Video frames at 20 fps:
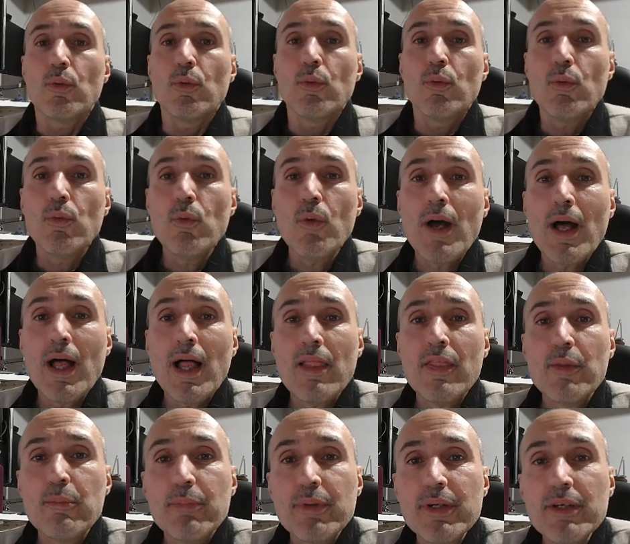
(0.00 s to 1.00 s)
Well,
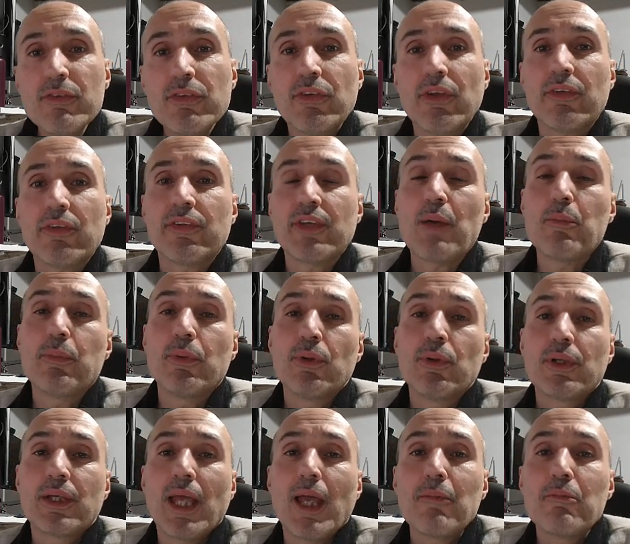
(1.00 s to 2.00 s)
the previous example
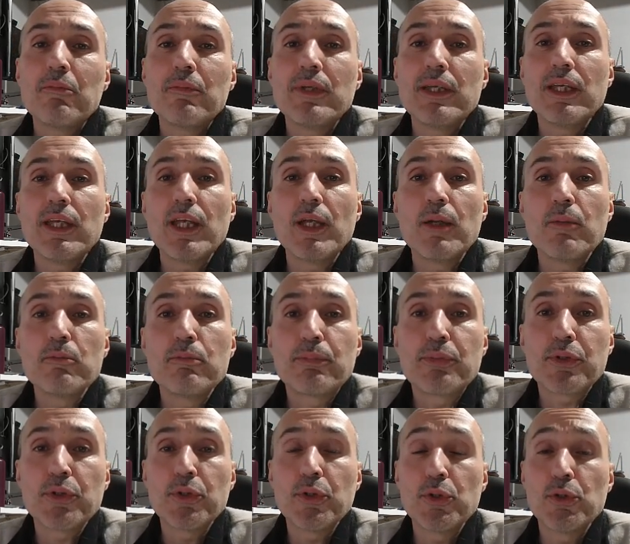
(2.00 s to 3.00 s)
can be
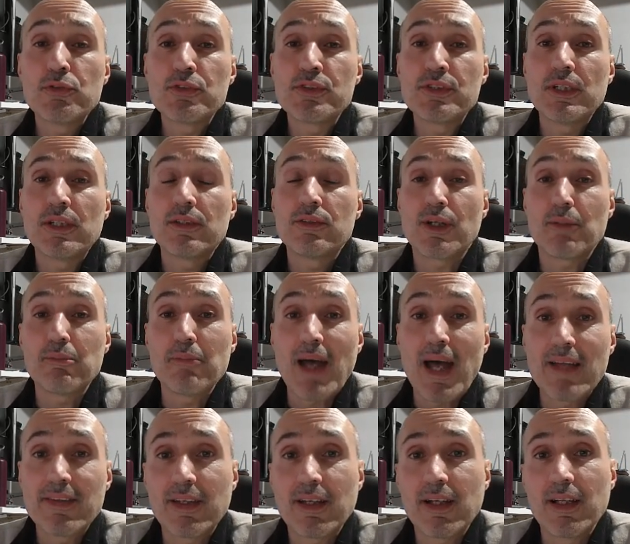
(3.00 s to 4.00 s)
improved
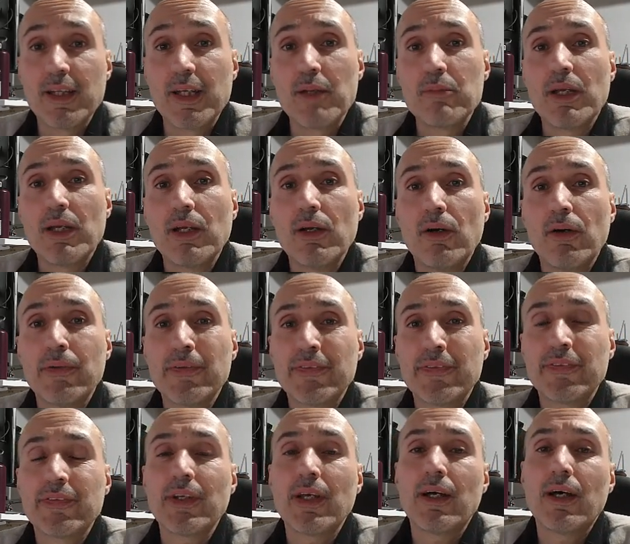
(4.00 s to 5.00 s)
dramatically
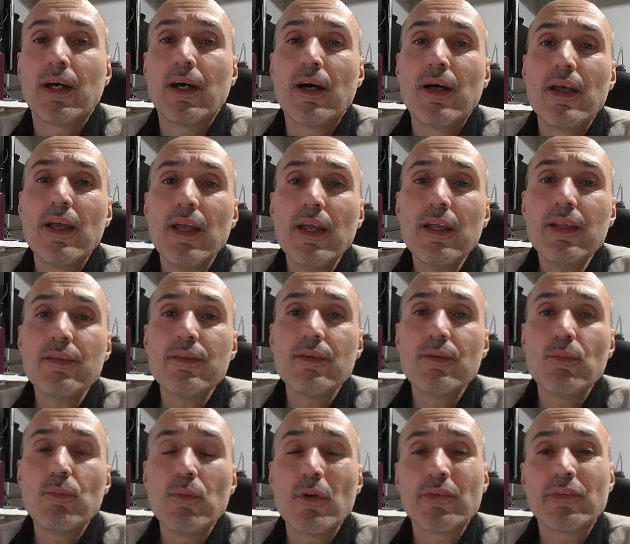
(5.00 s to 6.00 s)
because it
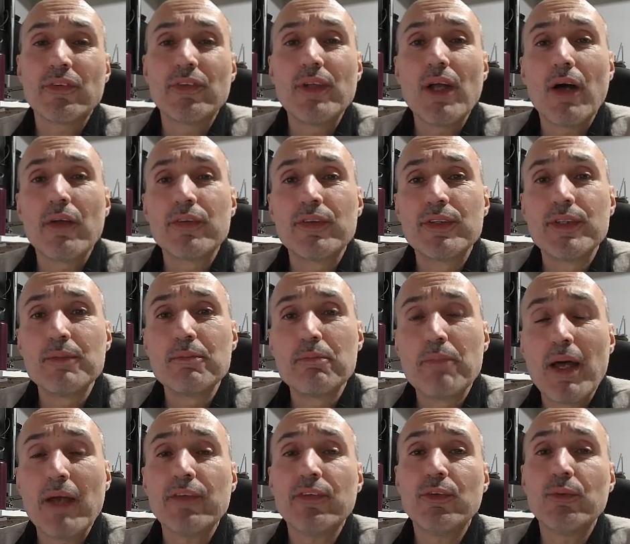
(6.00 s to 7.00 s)
was not the
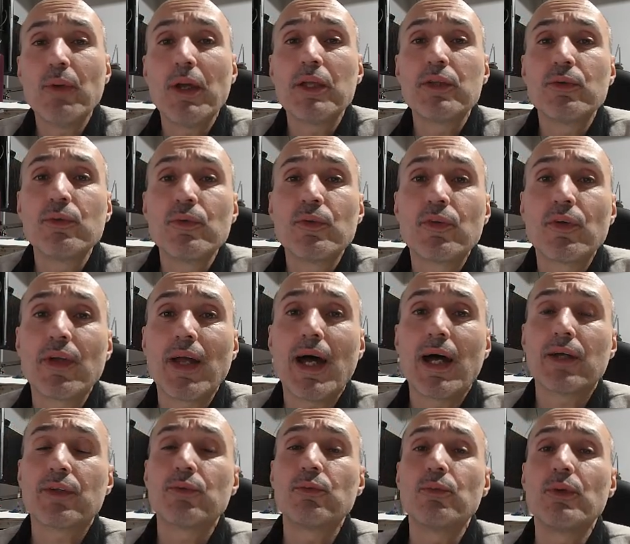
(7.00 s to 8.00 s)
best way to
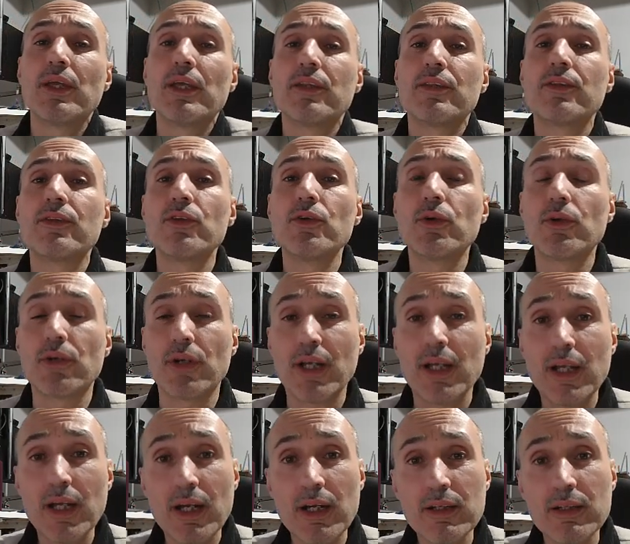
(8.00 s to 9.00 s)
interact with your
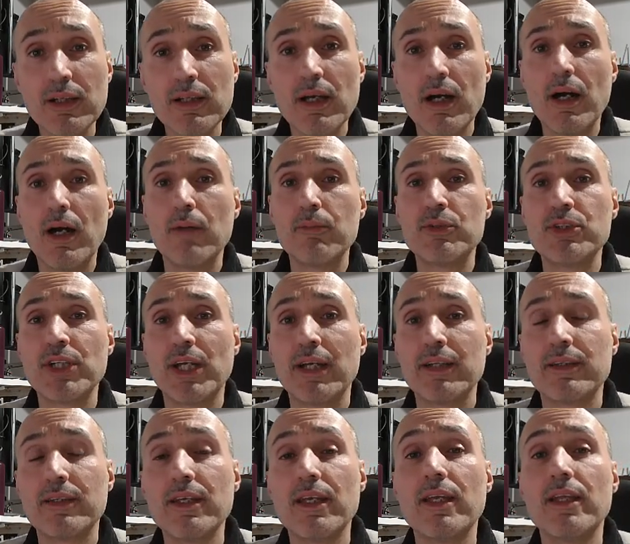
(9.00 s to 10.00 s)
kernel
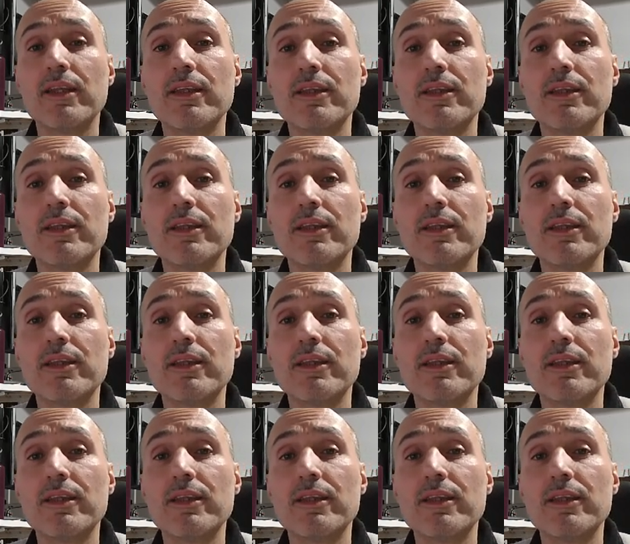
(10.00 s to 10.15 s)
object in